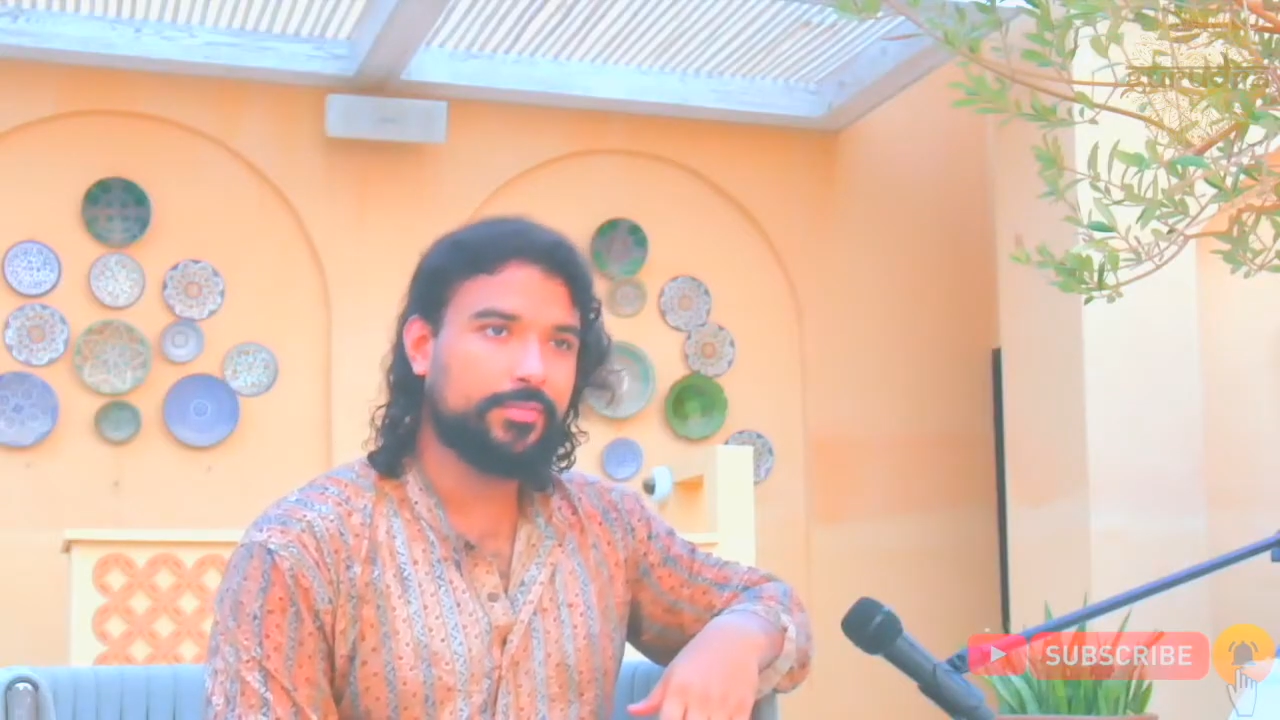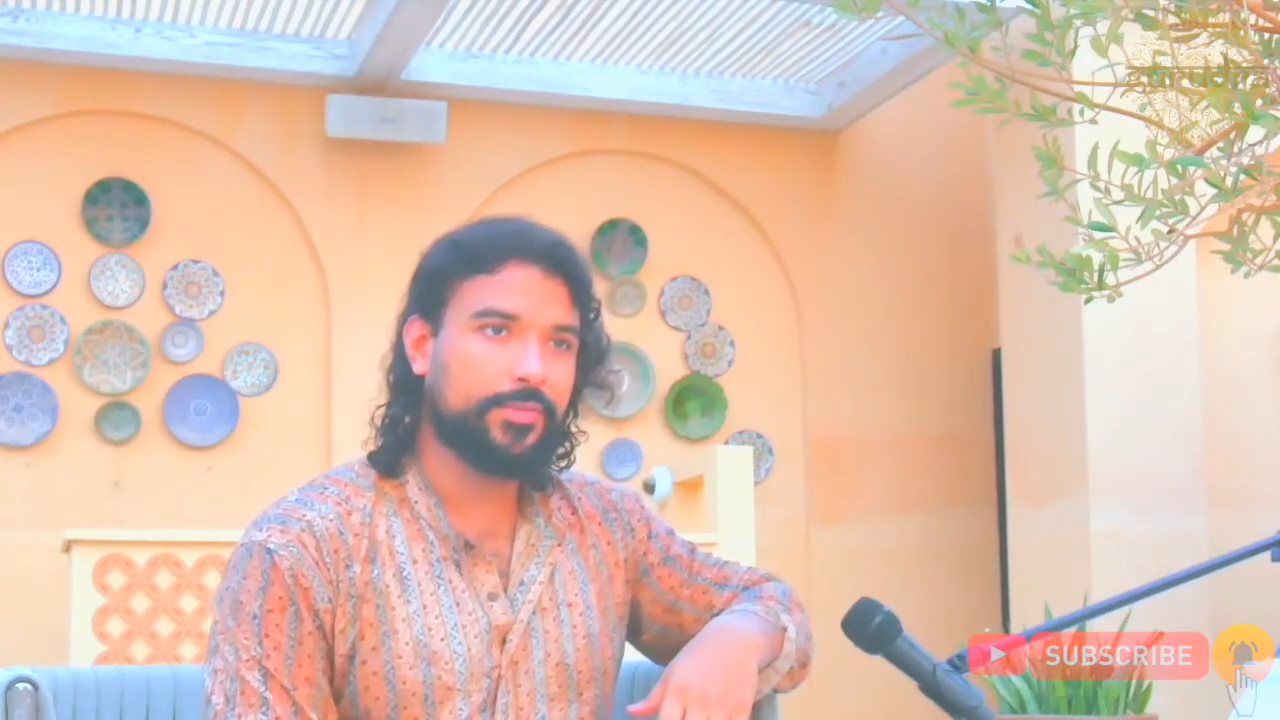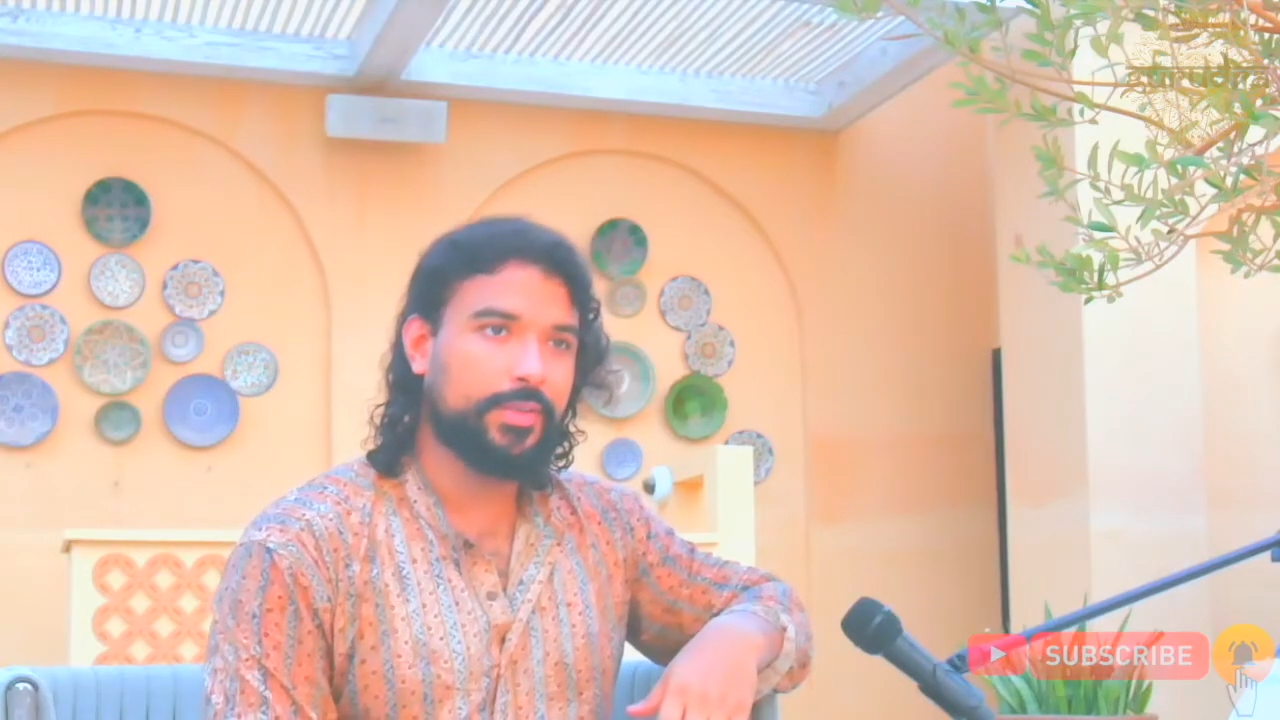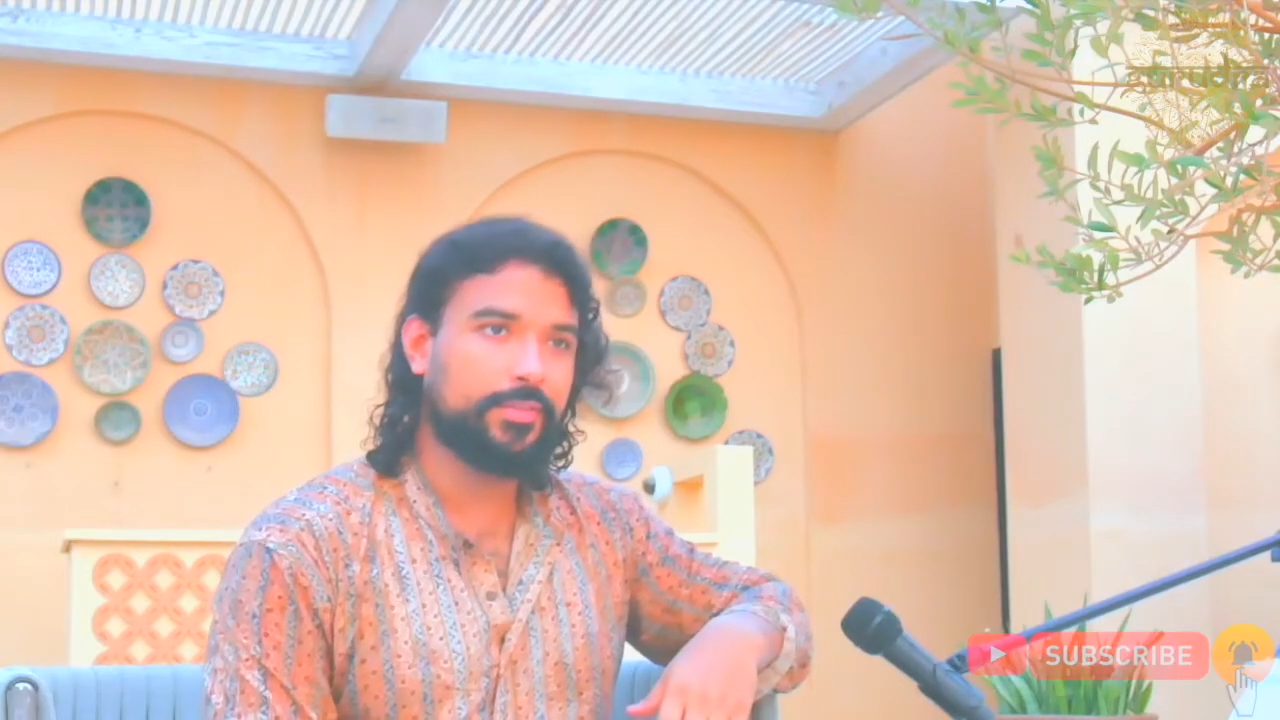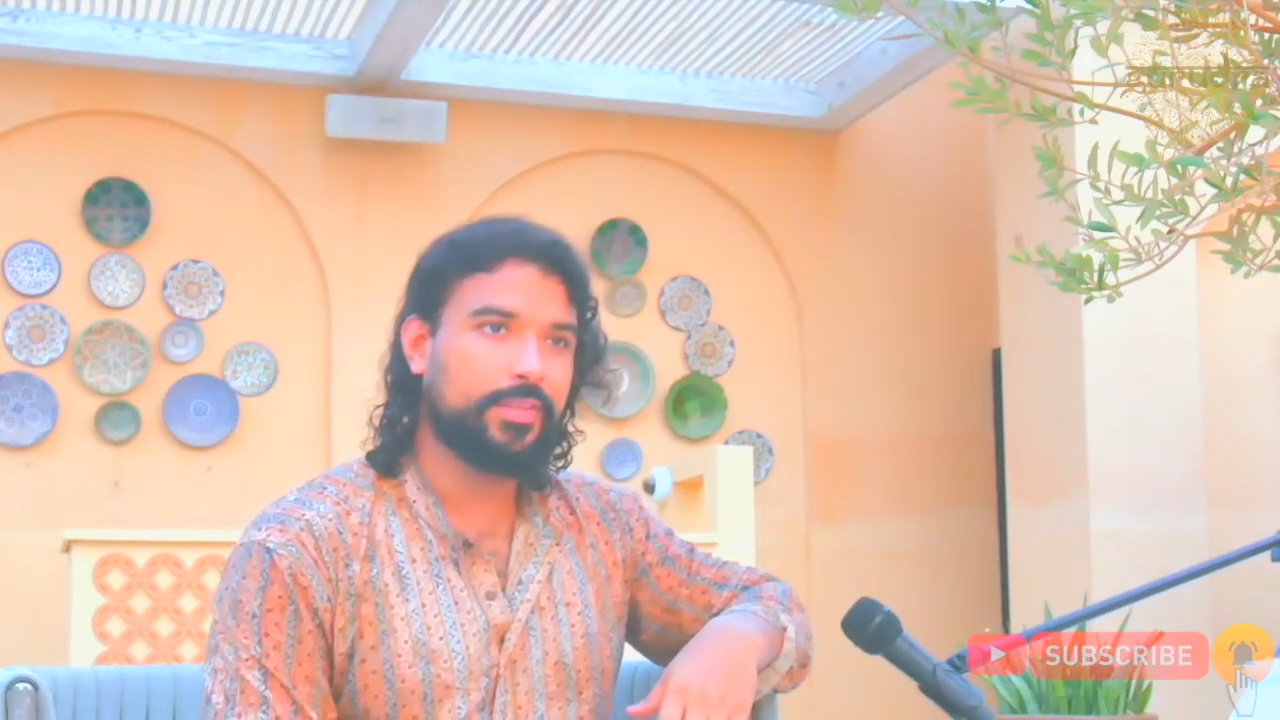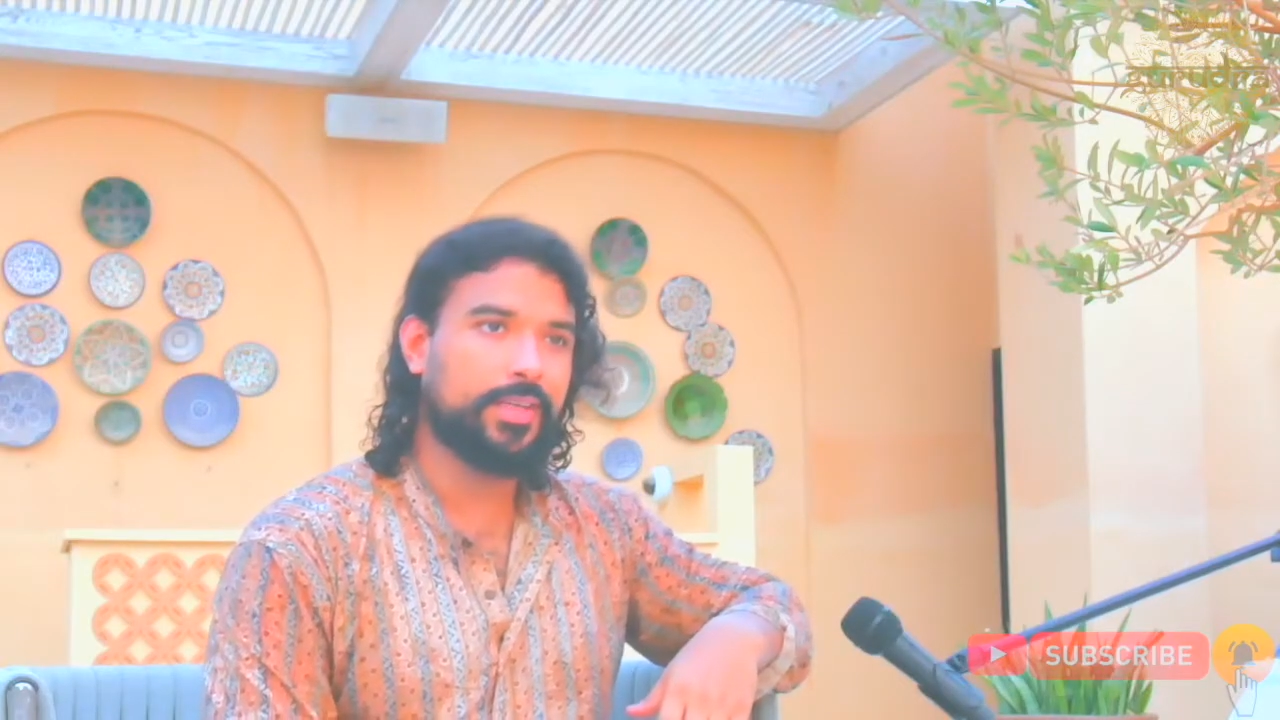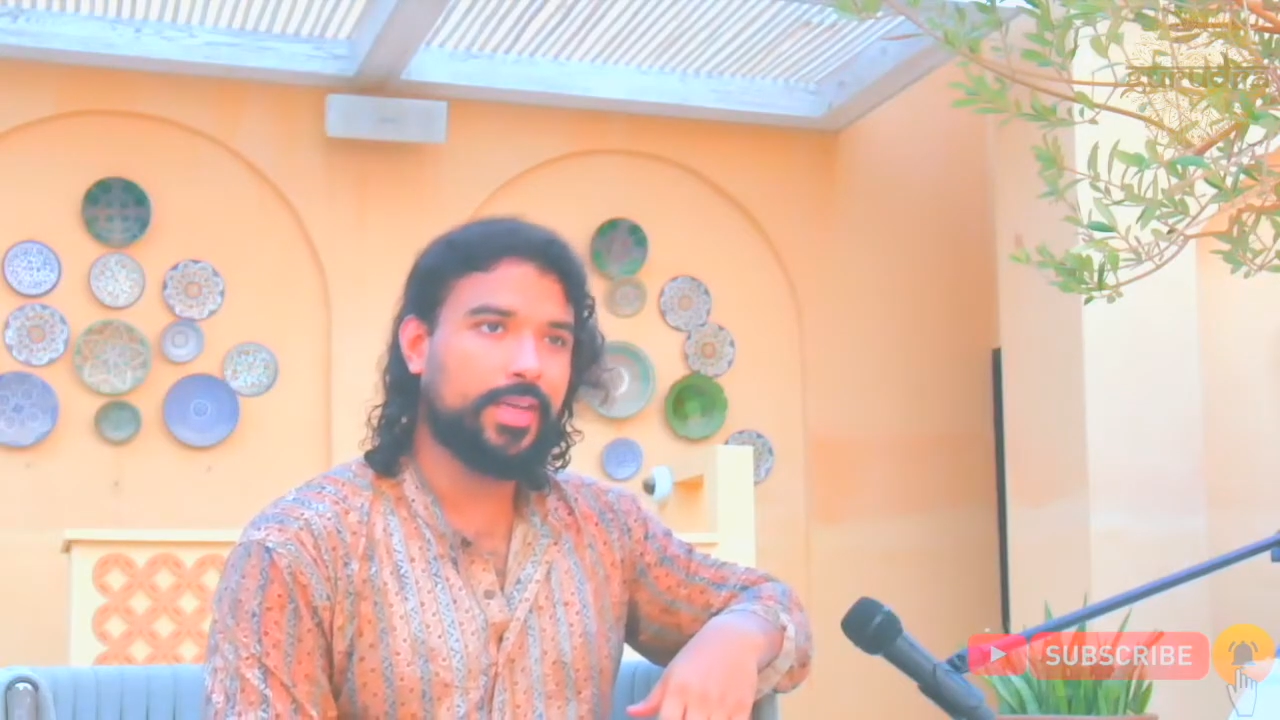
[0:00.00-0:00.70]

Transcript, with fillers: for everything